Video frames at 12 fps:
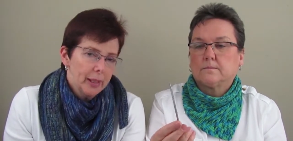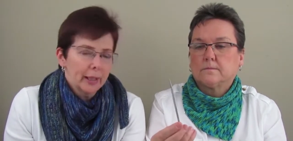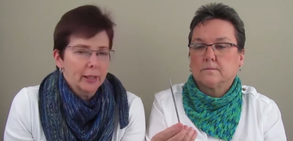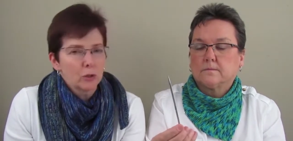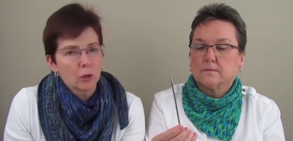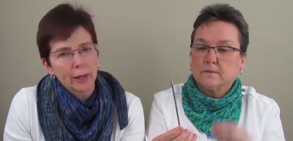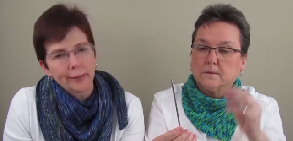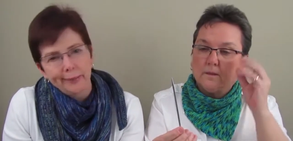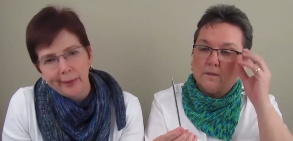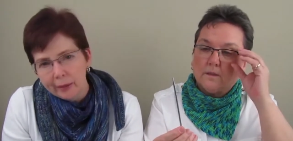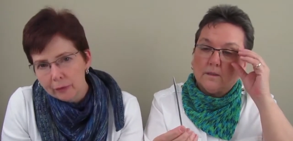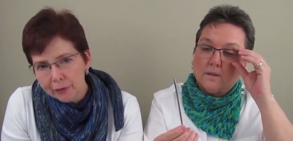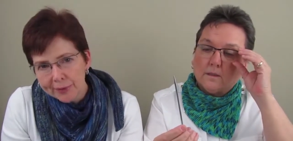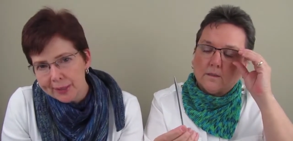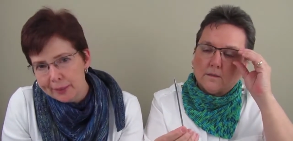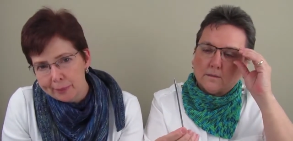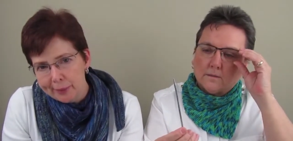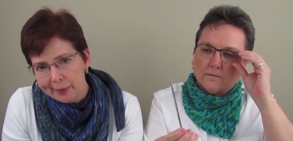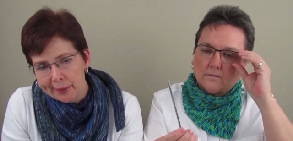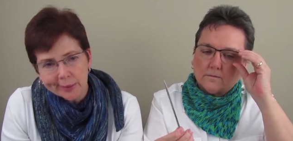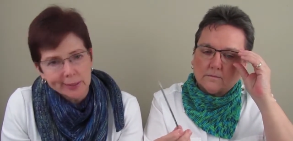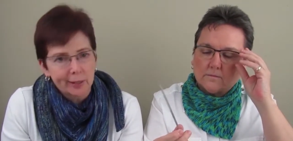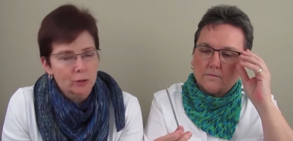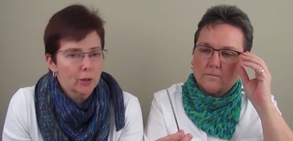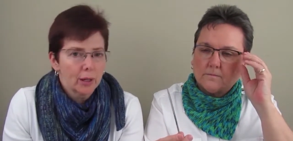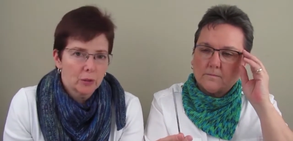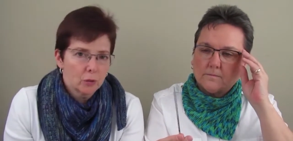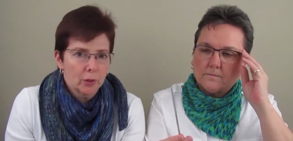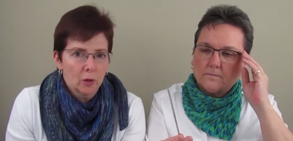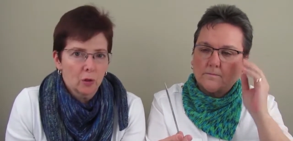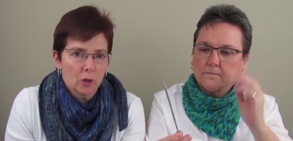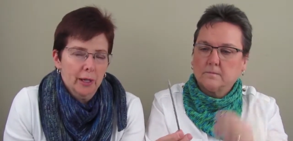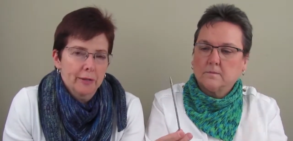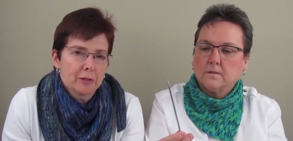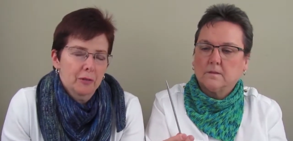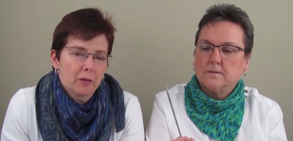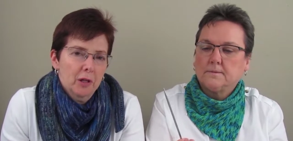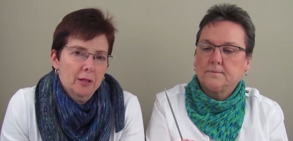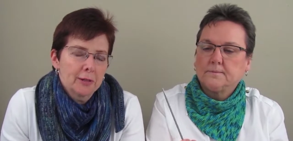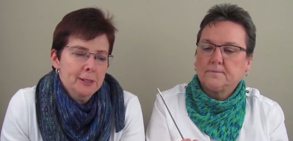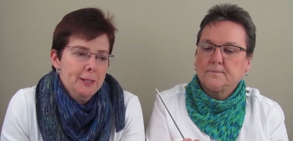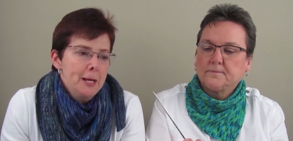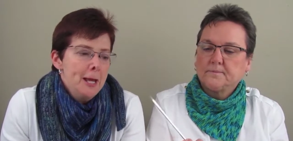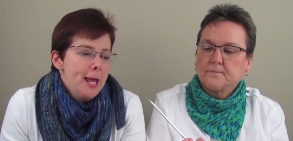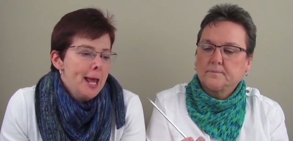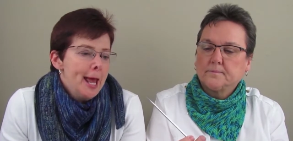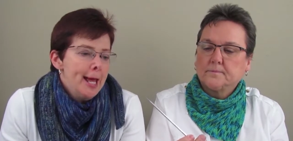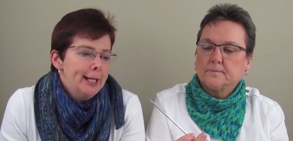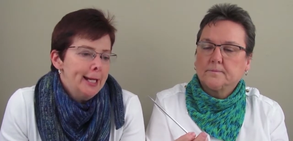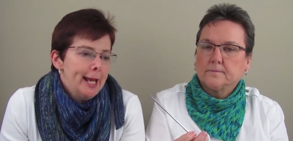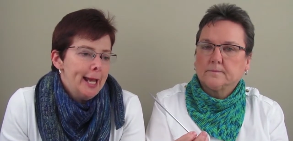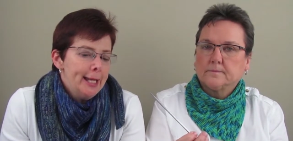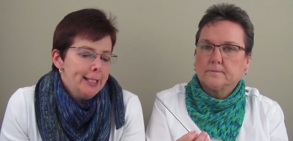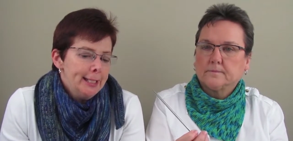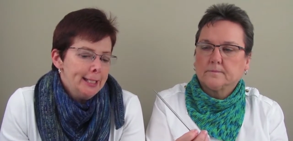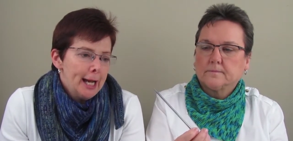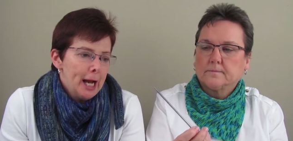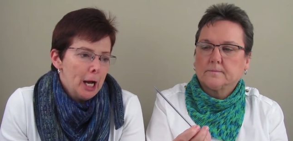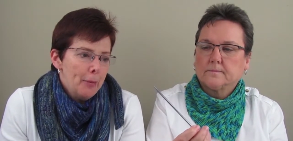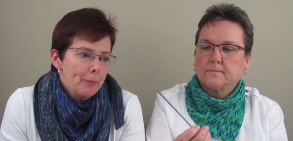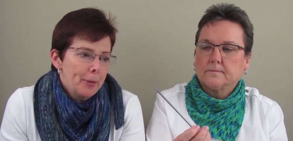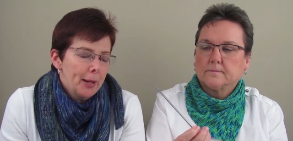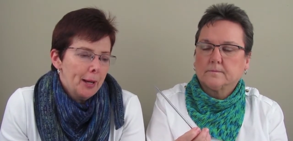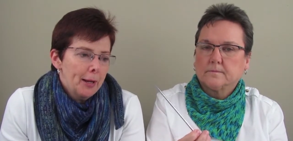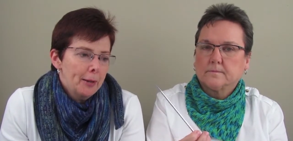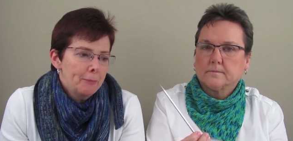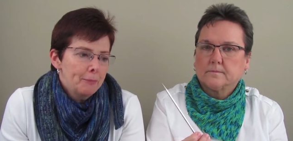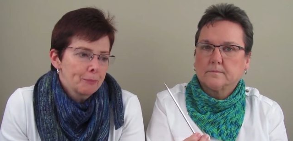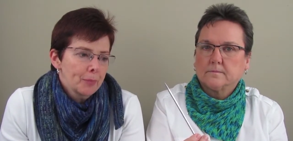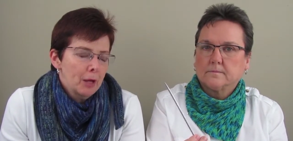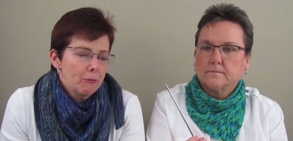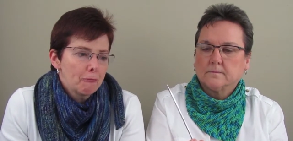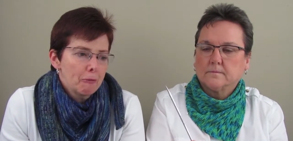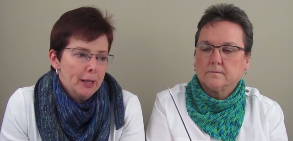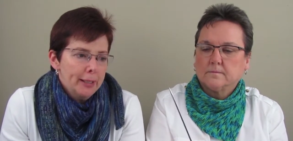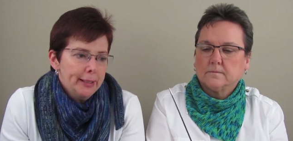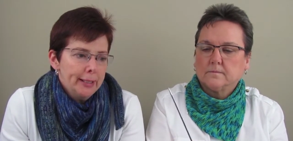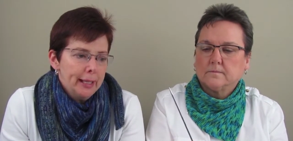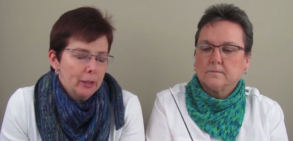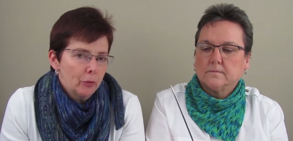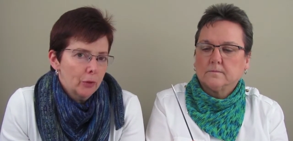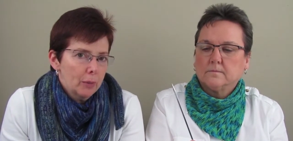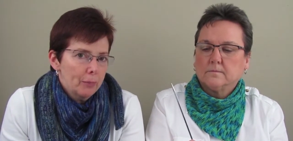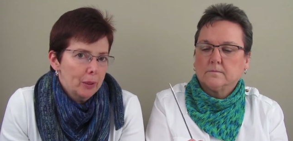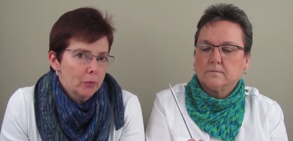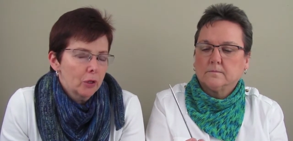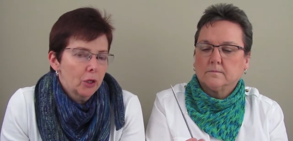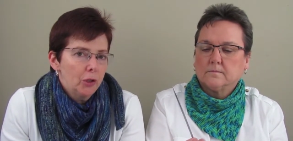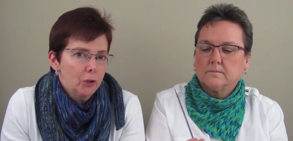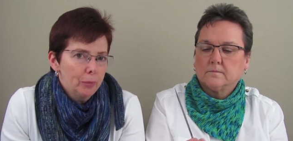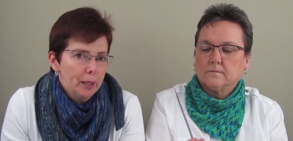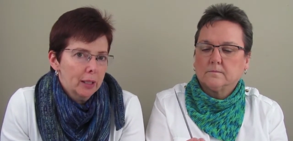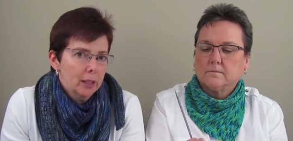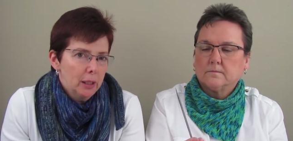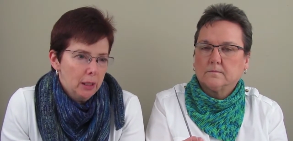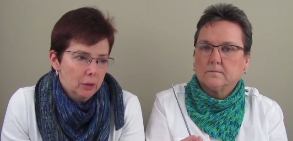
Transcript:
Speaker 1: bit. I tried knitting for 10 minutes. I tried doing all kinds of things. And I ended up um, finding out about cubic